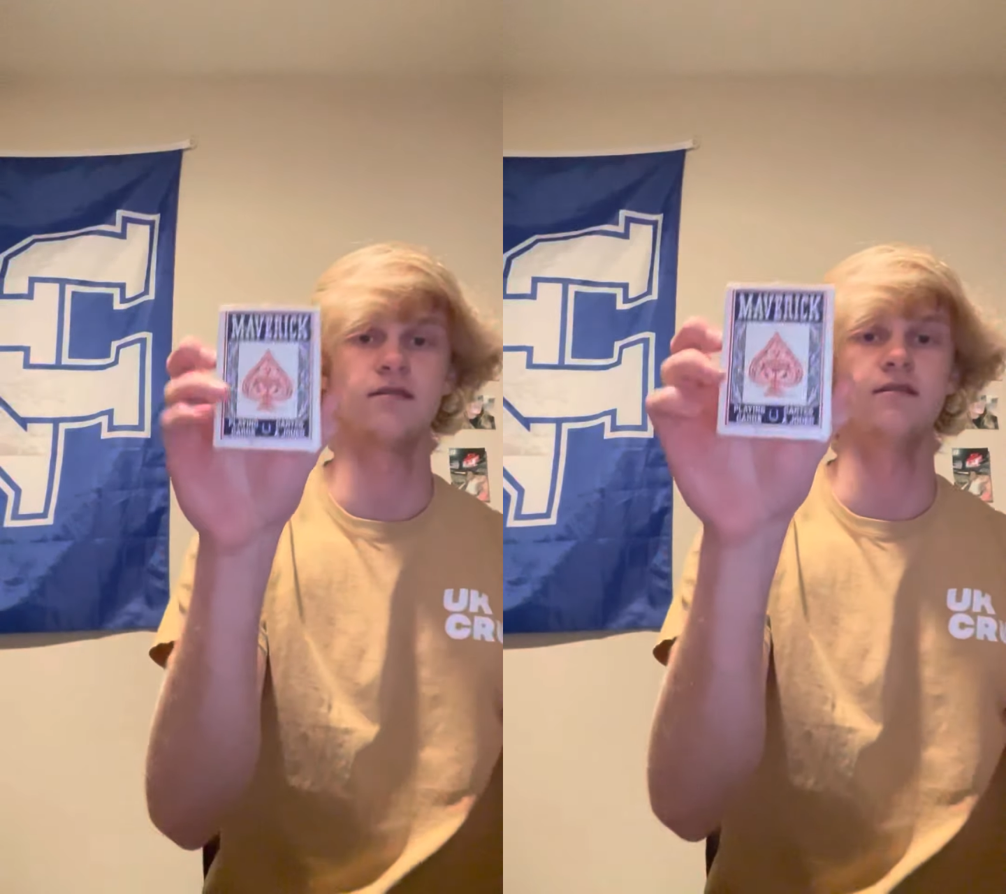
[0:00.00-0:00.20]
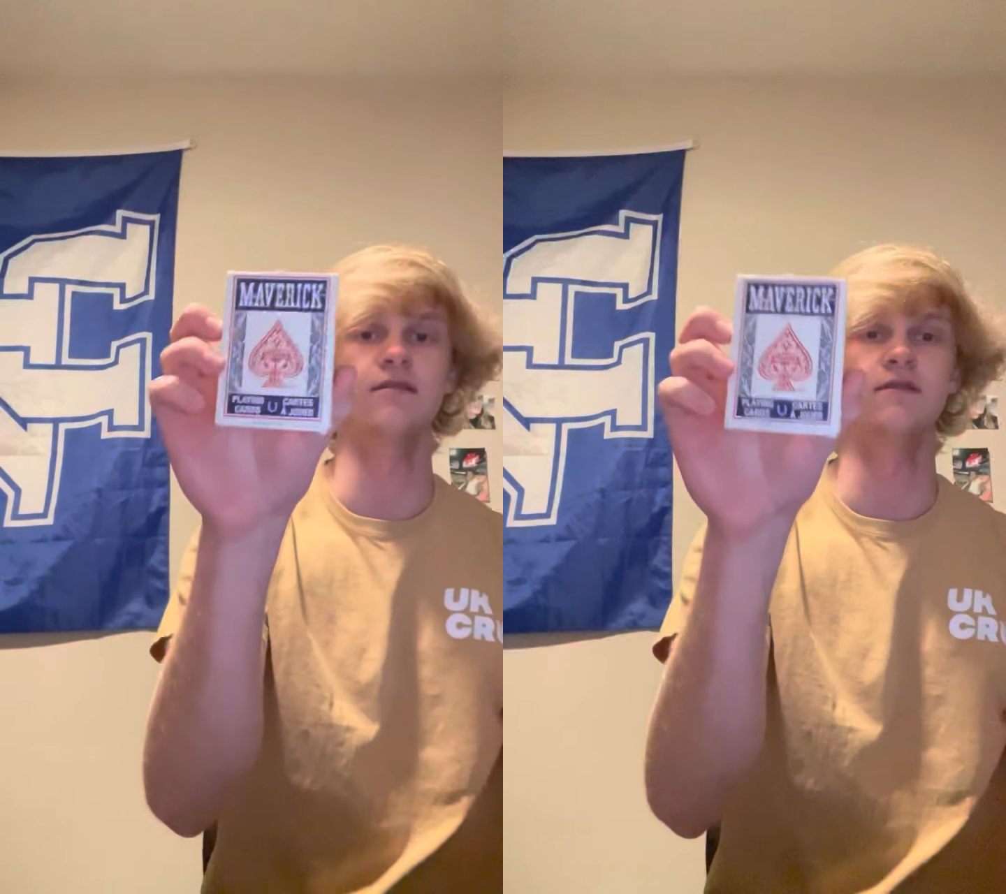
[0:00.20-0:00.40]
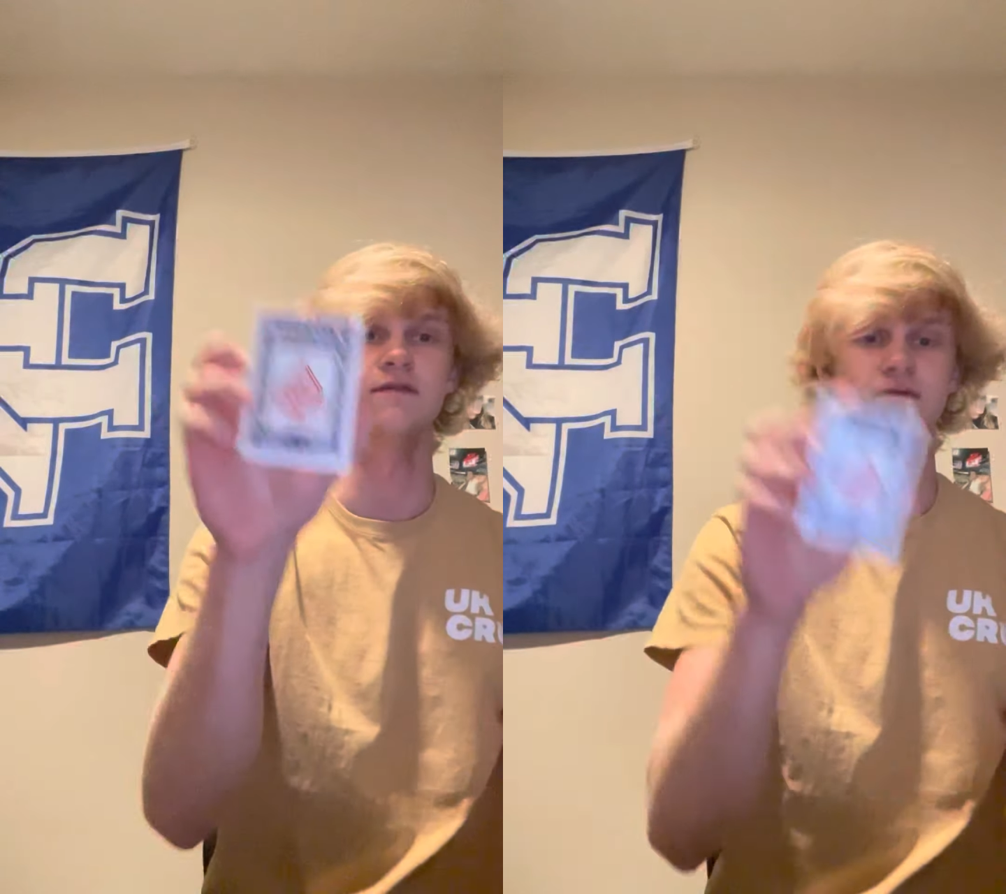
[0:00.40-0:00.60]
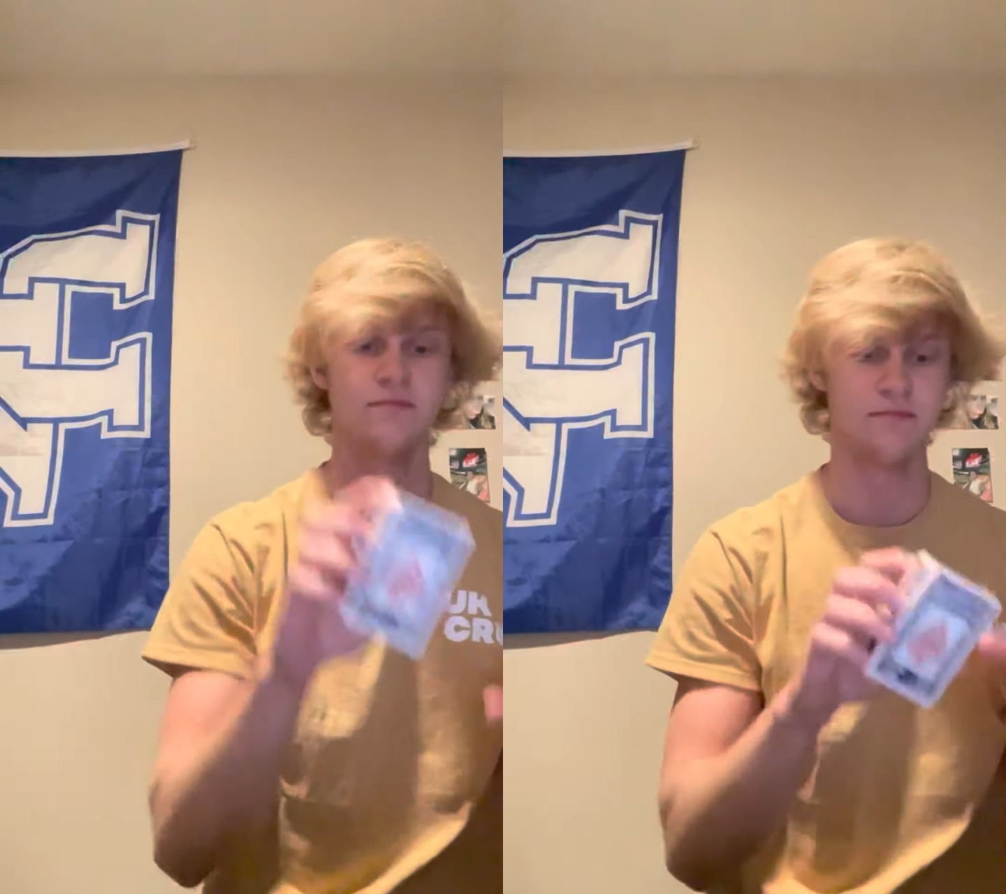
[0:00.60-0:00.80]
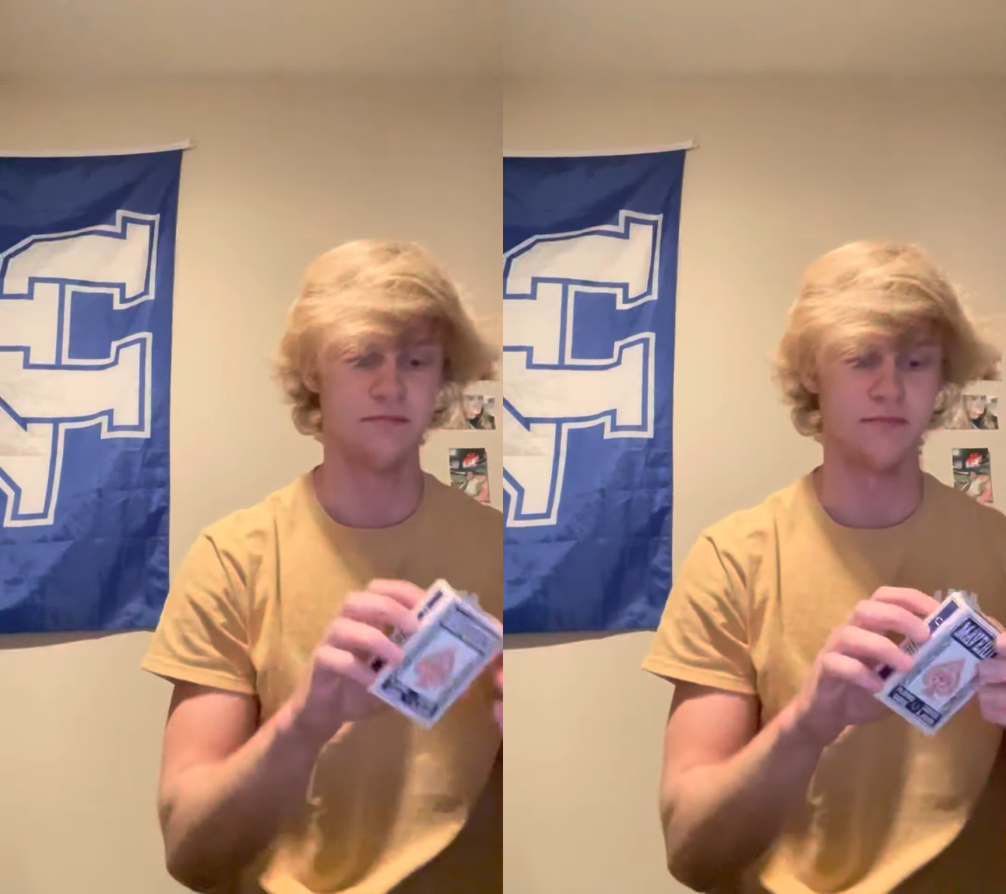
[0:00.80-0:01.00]
of
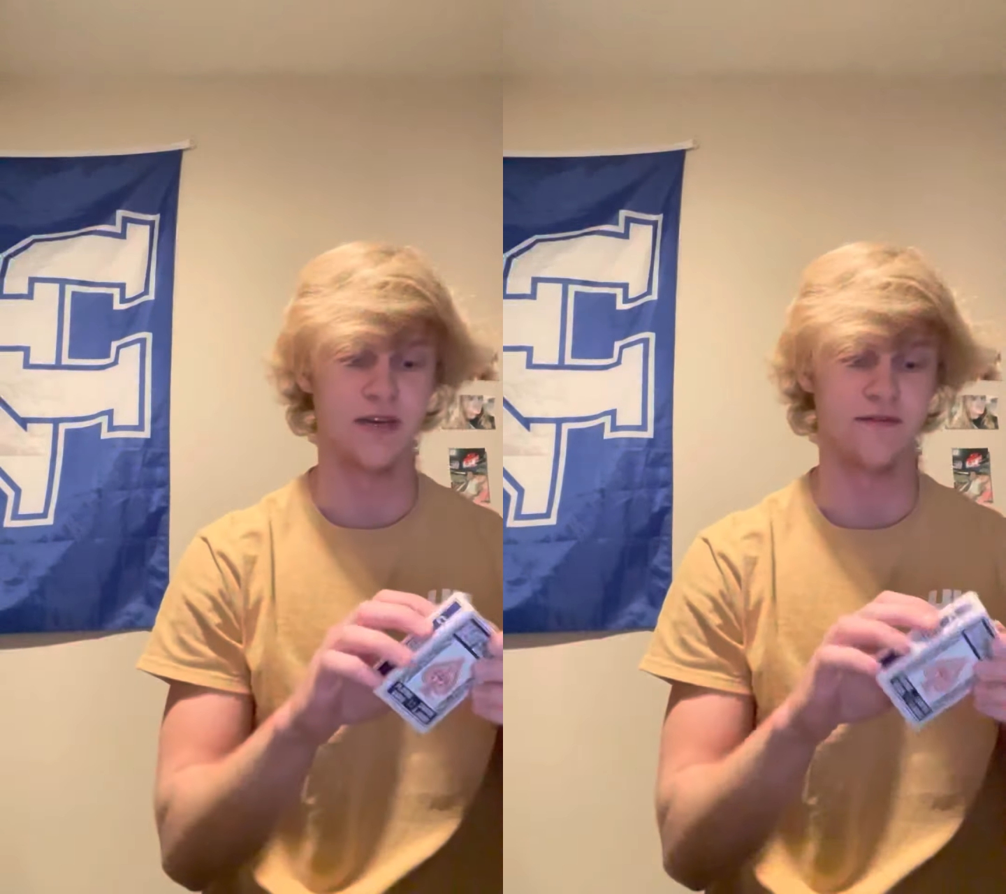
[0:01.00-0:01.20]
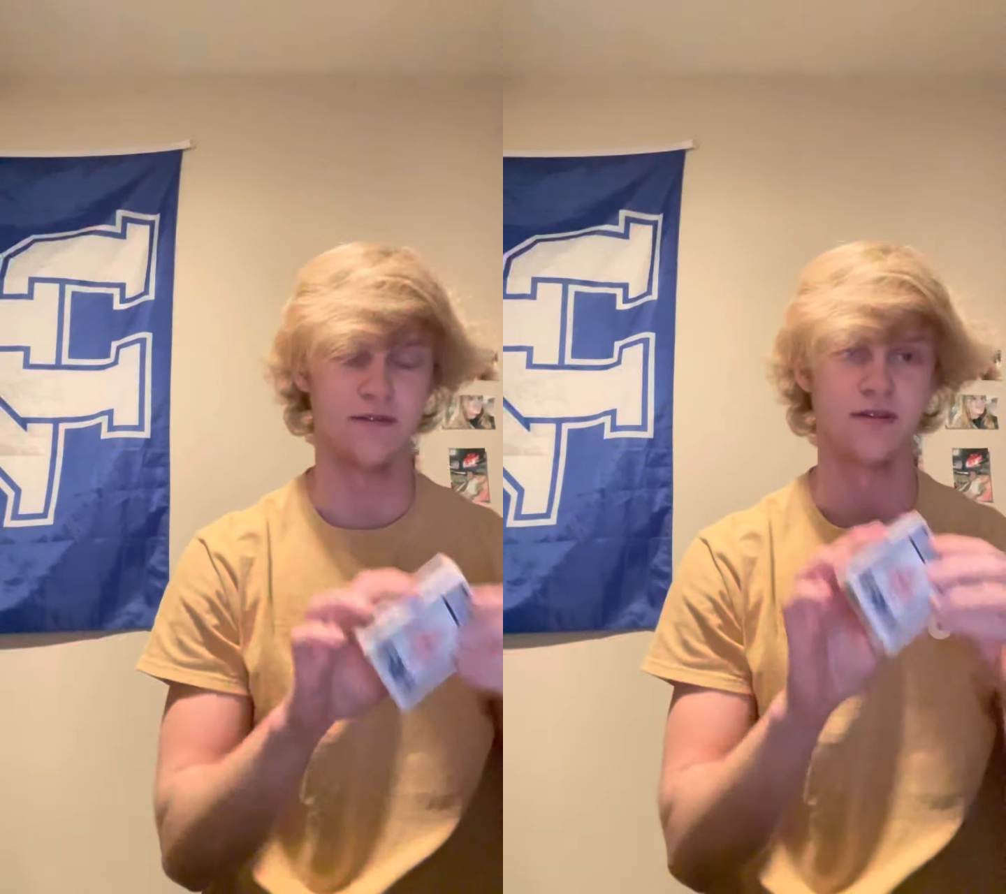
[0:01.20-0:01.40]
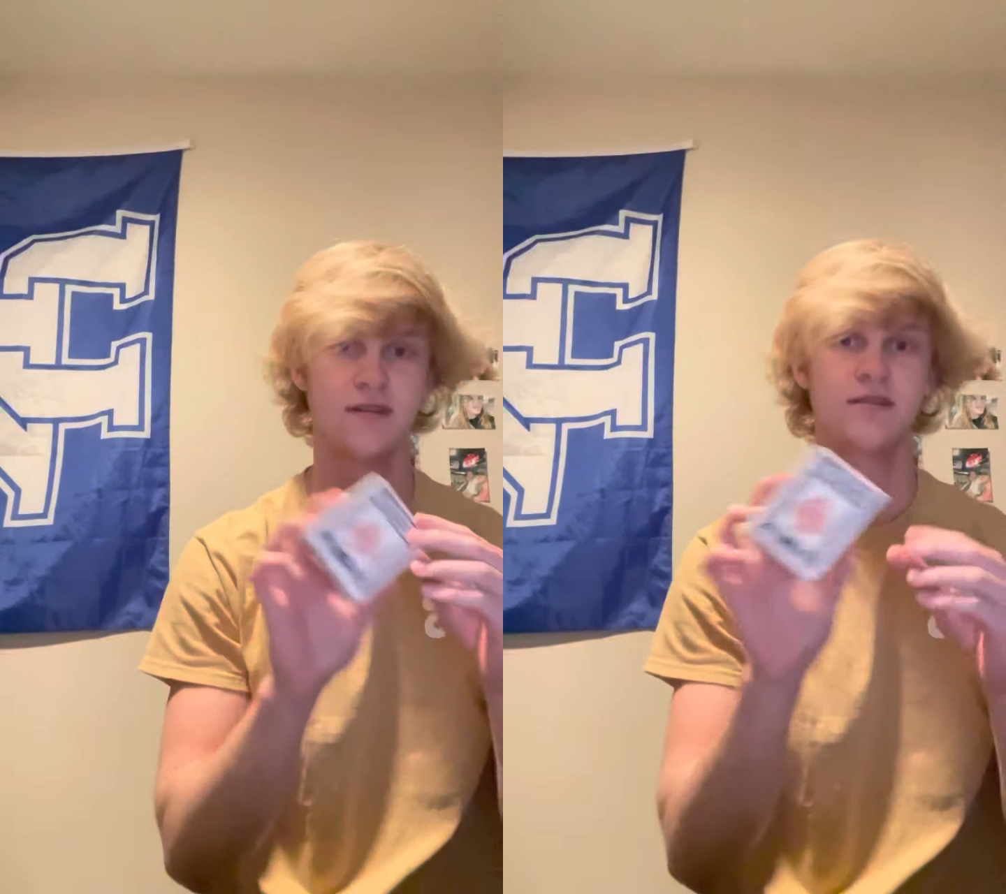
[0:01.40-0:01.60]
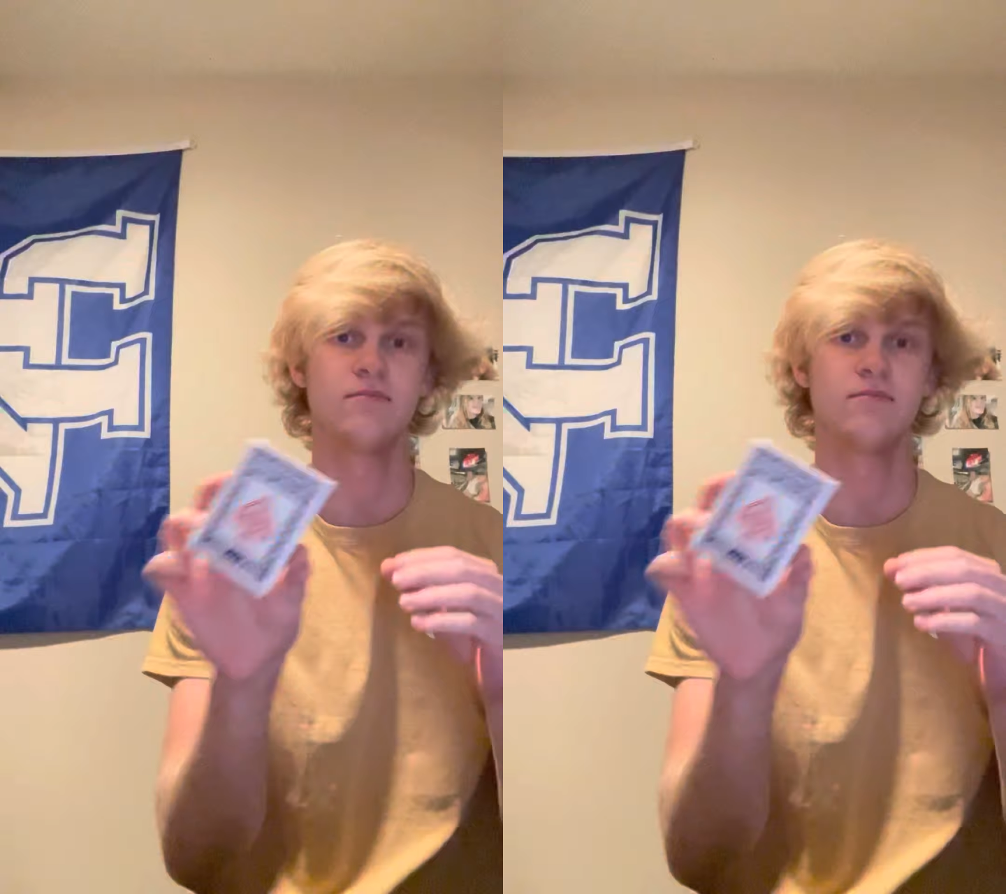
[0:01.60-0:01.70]
Maverick